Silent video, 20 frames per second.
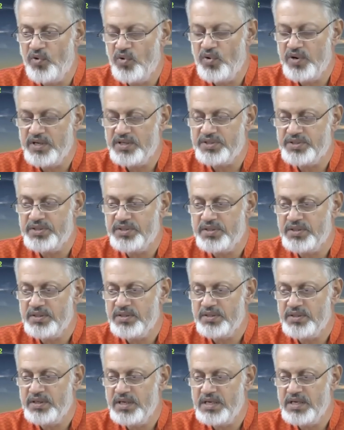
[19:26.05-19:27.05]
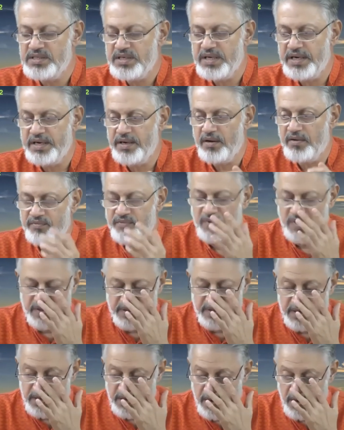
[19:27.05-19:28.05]
folders inside of
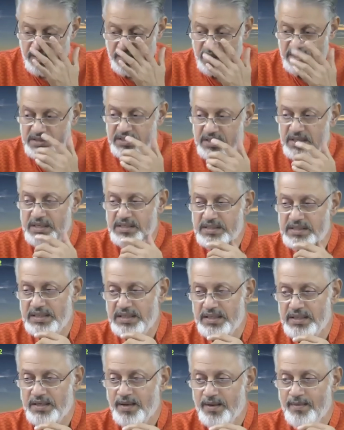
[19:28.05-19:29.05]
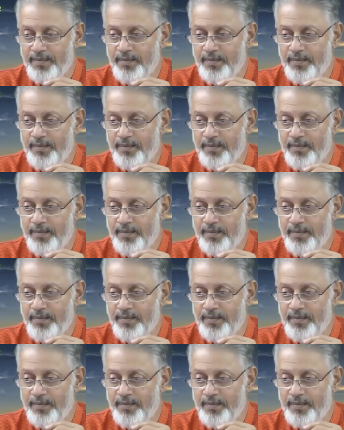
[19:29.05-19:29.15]
that hard disk, isn't it?